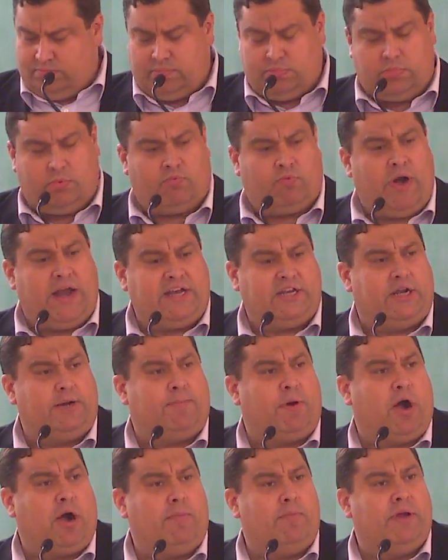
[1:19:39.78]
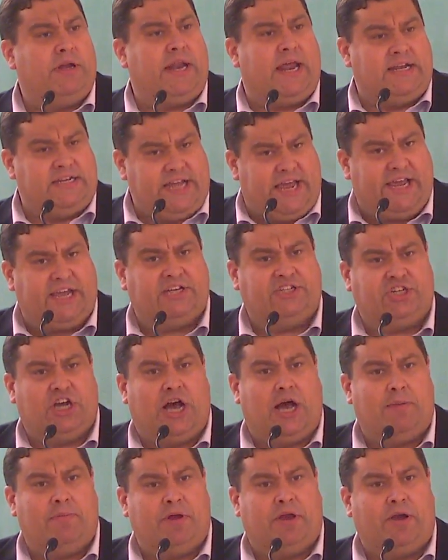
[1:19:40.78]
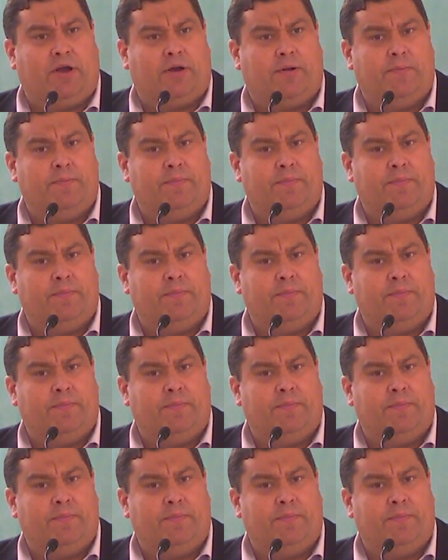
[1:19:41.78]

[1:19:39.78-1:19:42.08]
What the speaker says: rent an apartment and take a job here.